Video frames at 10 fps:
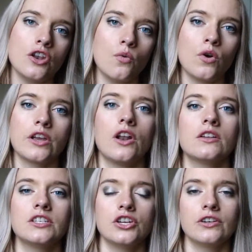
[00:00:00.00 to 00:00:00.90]
work it
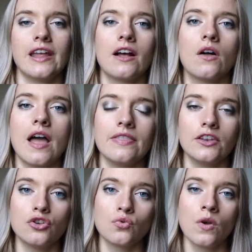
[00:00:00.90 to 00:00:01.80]
onto your nail, and
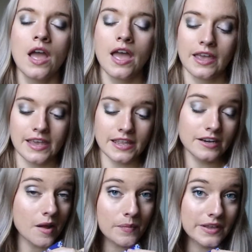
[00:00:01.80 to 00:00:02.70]
then you heat
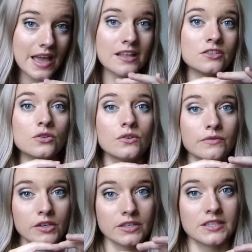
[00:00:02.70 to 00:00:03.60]
it up again so it
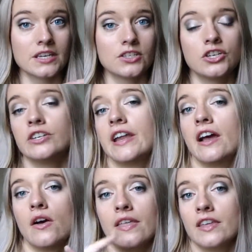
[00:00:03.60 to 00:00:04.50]
really sticks to your
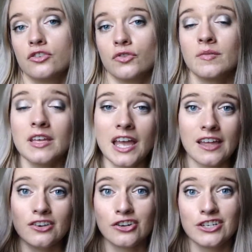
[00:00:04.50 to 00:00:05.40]
nail, and then trim it,
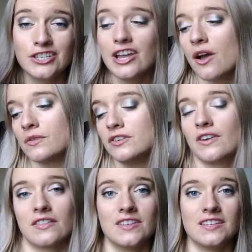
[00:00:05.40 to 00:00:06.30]
and you're good to go. And you've
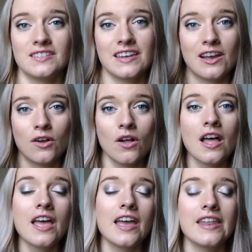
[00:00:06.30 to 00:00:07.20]
got these nail
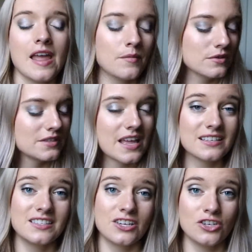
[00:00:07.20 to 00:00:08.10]
enamels that
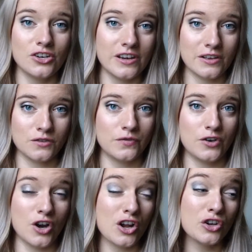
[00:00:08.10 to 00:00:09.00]
stick to your nails
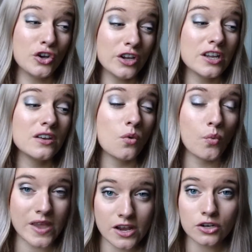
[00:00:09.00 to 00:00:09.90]
for a good
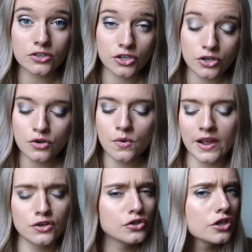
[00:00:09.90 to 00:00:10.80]
week or two. I
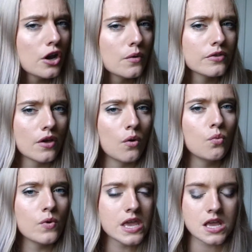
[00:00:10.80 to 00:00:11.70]
usually go with a
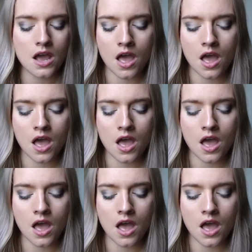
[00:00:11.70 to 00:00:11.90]
week